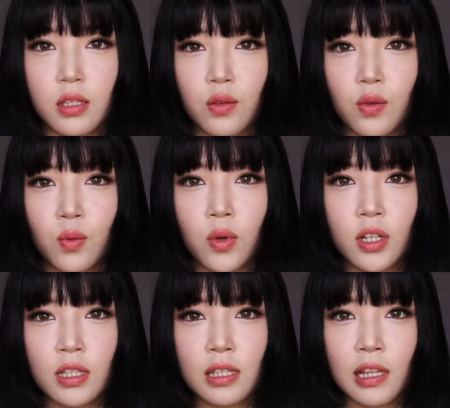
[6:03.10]
So one
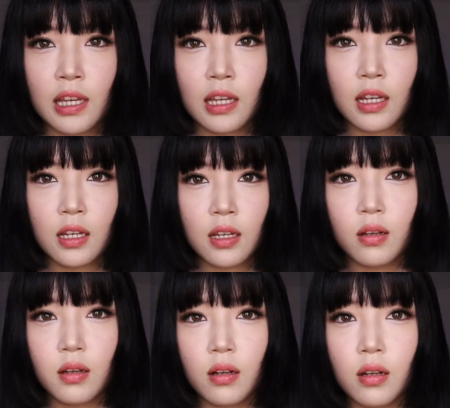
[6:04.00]
is like
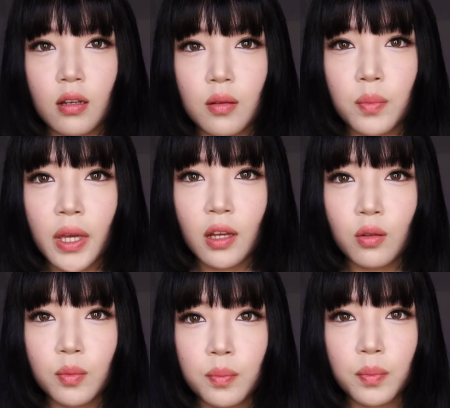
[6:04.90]

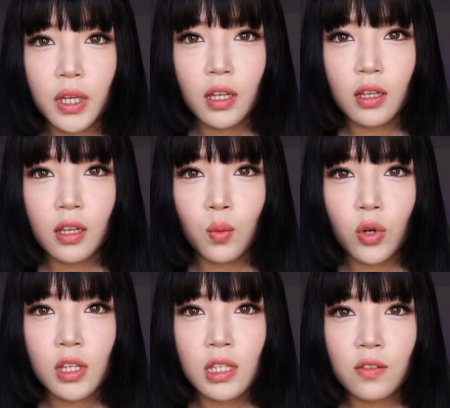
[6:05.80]
pale pink and
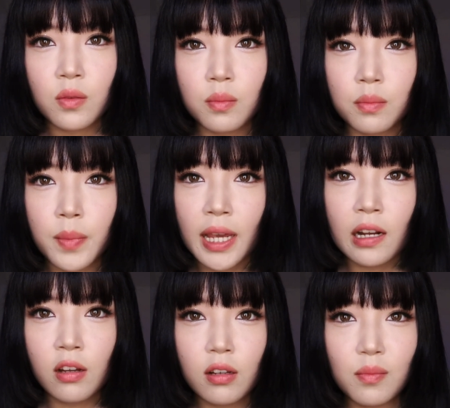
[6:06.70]
one is even
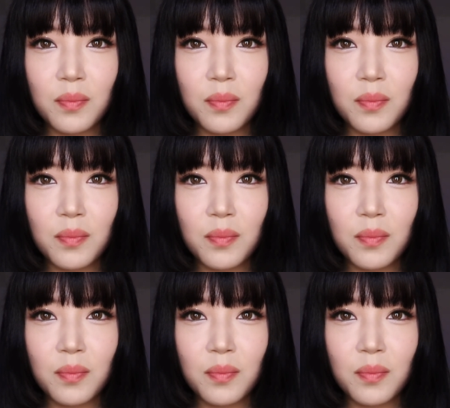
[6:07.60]
paler.